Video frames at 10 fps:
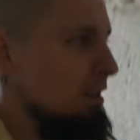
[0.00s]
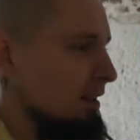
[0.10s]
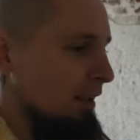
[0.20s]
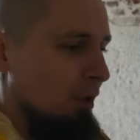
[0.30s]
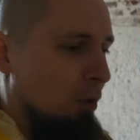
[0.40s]
it's
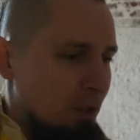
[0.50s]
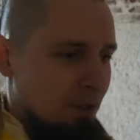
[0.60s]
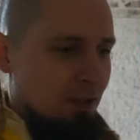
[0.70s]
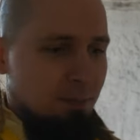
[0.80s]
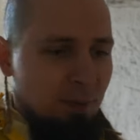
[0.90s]
not the
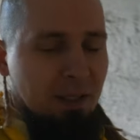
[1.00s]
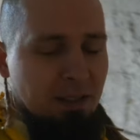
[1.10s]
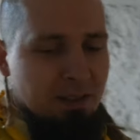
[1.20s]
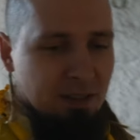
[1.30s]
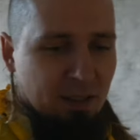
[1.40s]
coziest
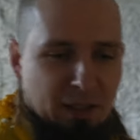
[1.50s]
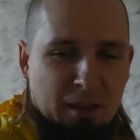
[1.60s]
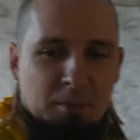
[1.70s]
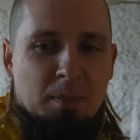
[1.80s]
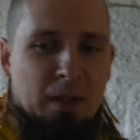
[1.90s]
place,
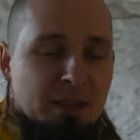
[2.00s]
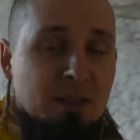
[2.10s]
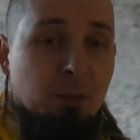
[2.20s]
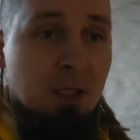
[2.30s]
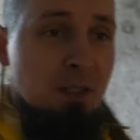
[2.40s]
but it's
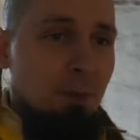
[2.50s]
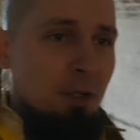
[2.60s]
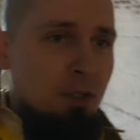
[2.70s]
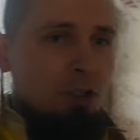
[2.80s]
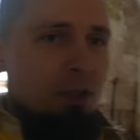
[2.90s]
quite
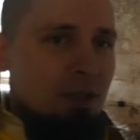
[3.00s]
spacious,